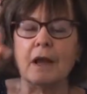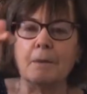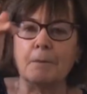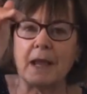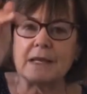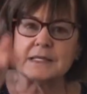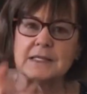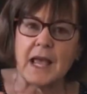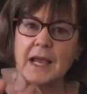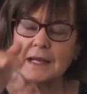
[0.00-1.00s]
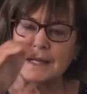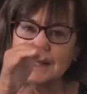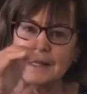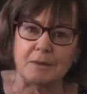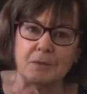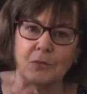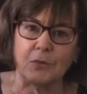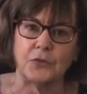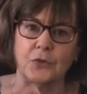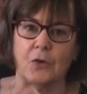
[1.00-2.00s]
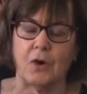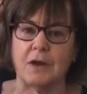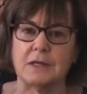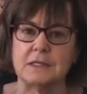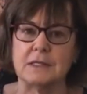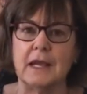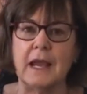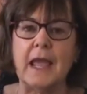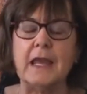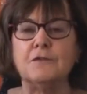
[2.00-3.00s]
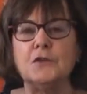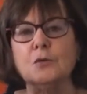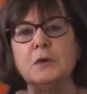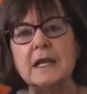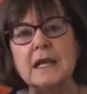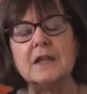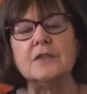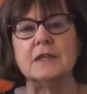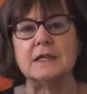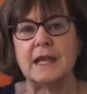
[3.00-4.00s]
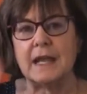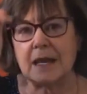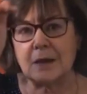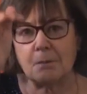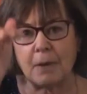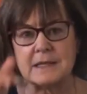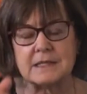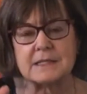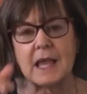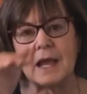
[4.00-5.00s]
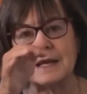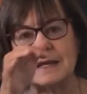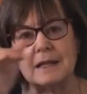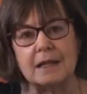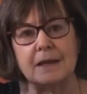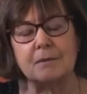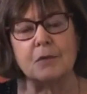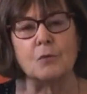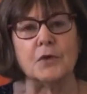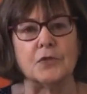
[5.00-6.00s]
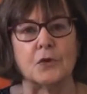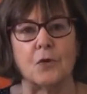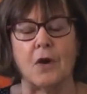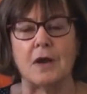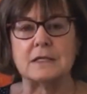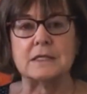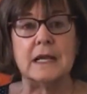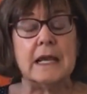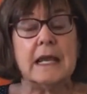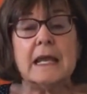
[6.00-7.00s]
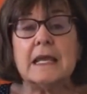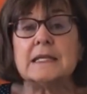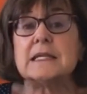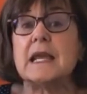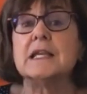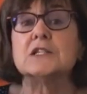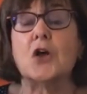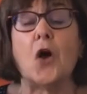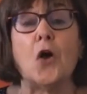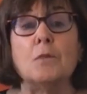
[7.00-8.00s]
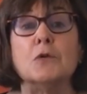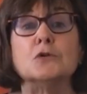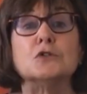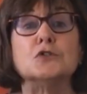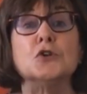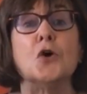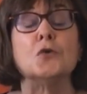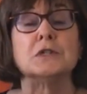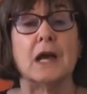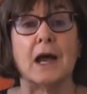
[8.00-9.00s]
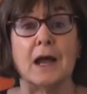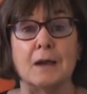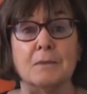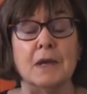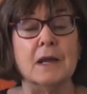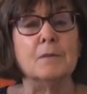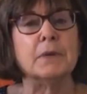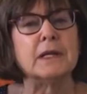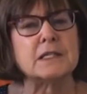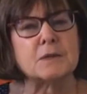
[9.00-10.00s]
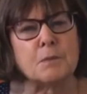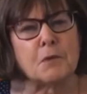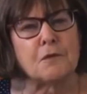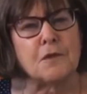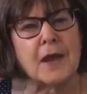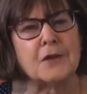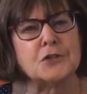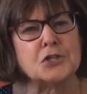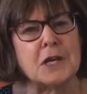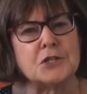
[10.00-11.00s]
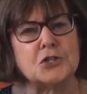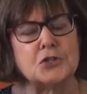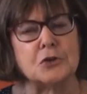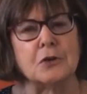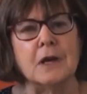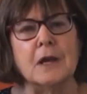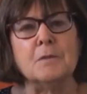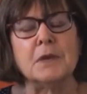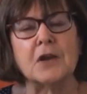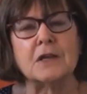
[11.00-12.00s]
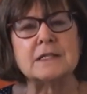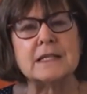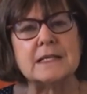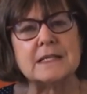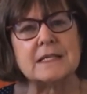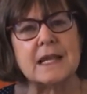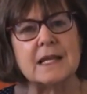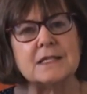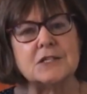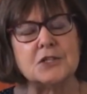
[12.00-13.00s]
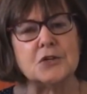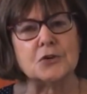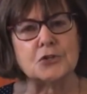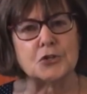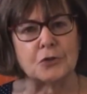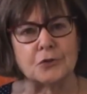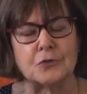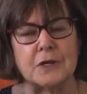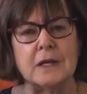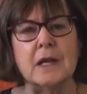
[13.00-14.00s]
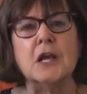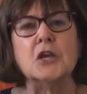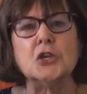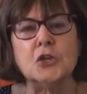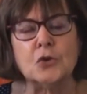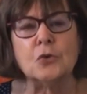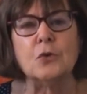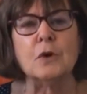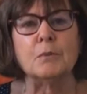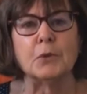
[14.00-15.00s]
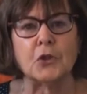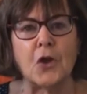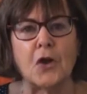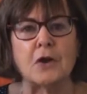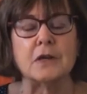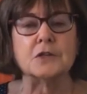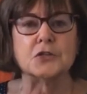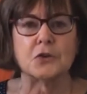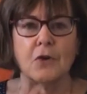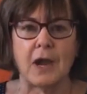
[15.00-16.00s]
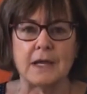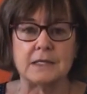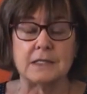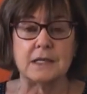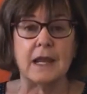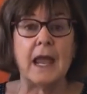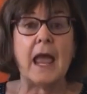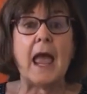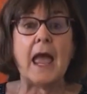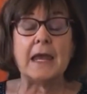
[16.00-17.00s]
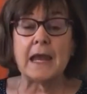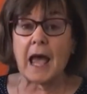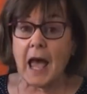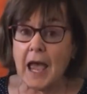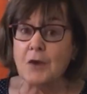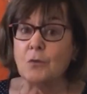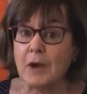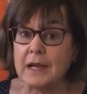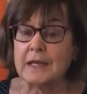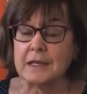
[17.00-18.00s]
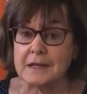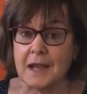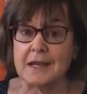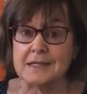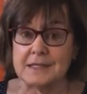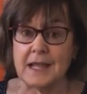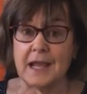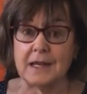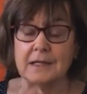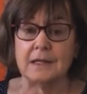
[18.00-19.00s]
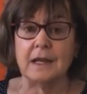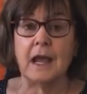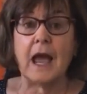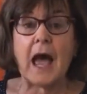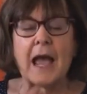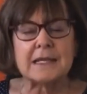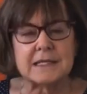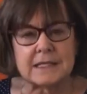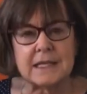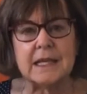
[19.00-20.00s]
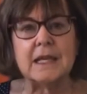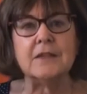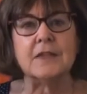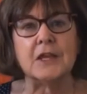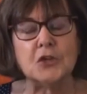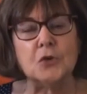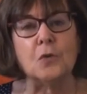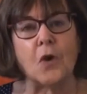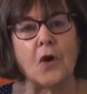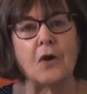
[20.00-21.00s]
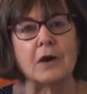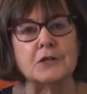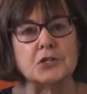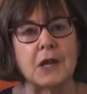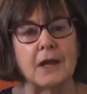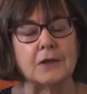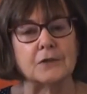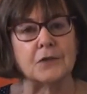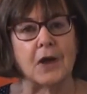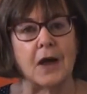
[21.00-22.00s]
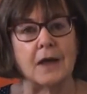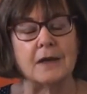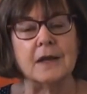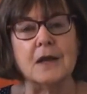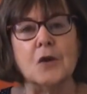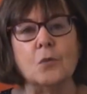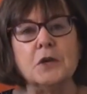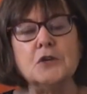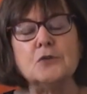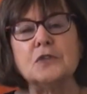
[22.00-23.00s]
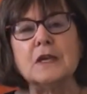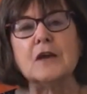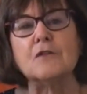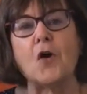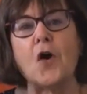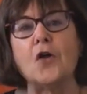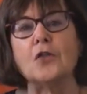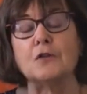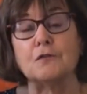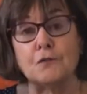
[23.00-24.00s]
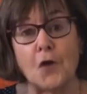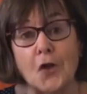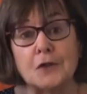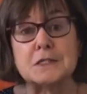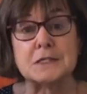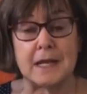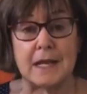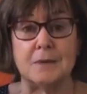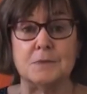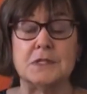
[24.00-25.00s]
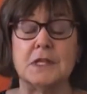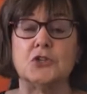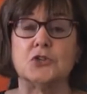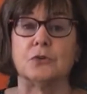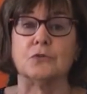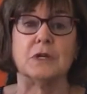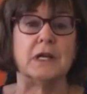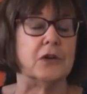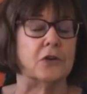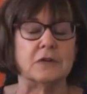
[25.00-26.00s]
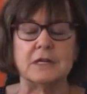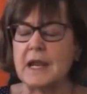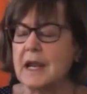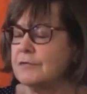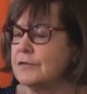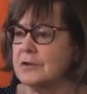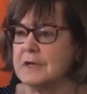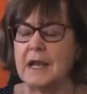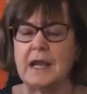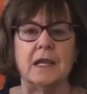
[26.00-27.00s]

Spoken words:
by signing them with the cross, and if you would end the day by signing them with the cross, it takes almost no time, but it's a profound gesture because it says to your children, you belong to Christ. And I recognize that. I see that you are a child of God. When you think of all the false names that children hear day after day,